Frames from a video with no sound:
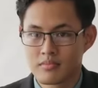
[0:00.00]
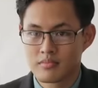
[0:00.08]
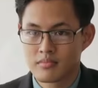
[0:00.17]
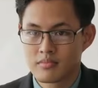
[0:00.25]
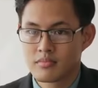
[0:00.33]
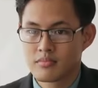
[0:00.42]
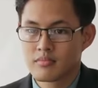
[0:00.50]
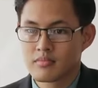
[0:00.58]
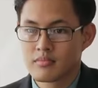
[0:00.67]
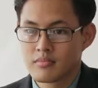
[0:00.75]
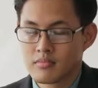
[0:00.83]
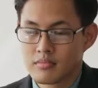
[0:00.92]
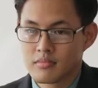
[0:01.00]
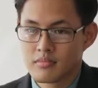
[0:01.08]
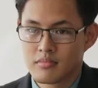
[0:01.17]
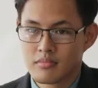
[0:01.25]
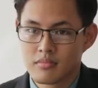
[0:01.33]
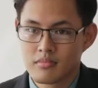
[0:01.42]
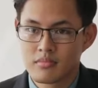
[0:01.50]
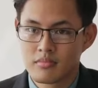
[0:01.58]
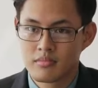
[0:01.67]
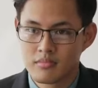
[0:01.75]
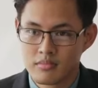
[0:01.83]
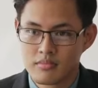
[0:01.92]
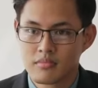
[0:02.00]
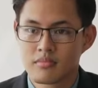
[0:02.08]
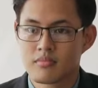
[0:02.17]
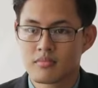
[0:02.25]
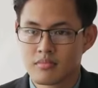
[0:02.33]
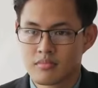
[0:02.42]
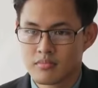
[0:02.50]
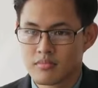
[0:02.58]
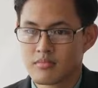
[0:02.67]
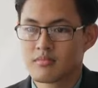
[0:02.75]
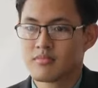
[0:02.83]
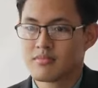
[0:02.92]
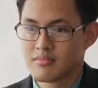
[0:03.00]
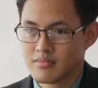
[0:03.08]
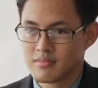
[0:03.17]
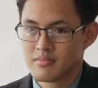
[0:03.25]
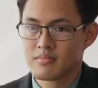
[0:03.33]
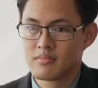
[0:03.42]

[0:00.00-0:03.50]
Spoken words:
to communicate directly with the applicable immigration agency.